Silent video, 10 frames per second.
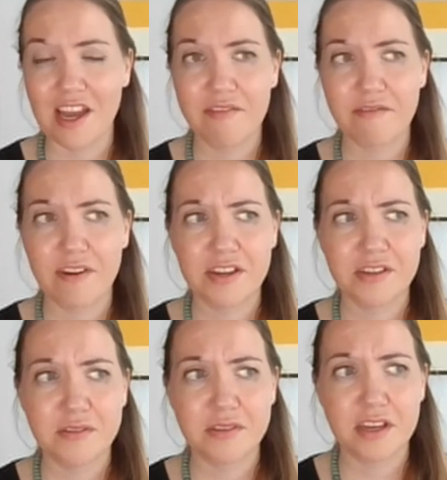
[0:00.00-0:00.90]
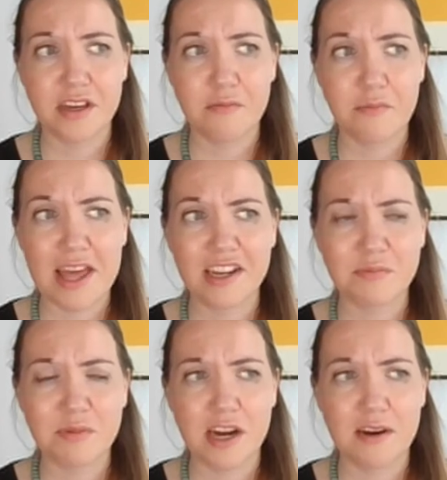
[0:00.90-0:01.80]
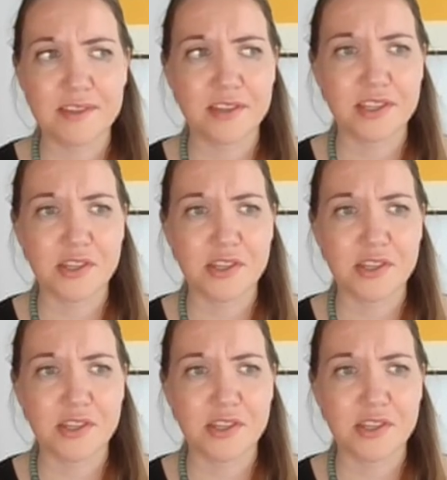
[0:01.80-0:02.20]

I have a friend who's a management officer,